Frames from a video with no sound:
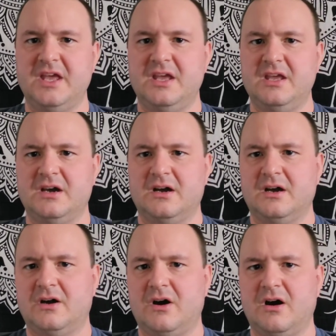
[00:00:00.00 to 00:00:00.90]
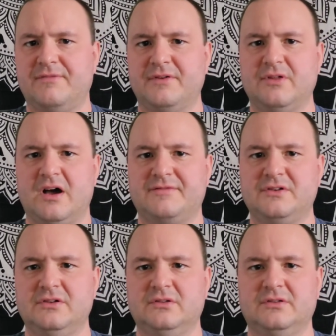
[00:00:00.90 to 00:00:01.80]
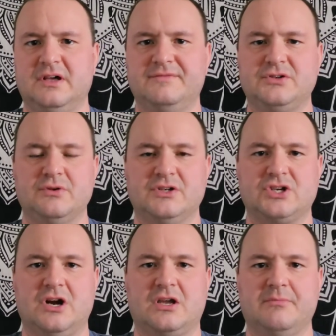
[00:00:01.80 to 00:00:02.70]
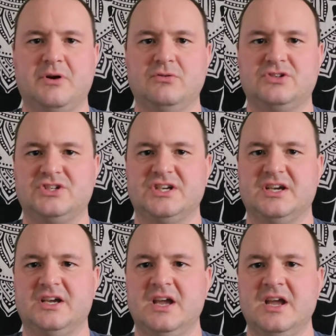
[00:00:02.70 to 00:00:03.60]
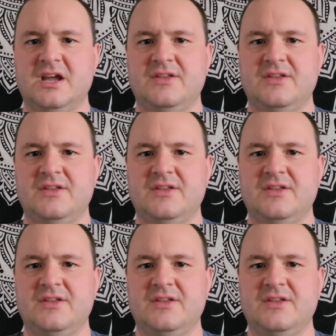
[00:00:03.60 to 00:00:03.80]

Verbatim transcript: they uh, often love, love to uh, talk about uh,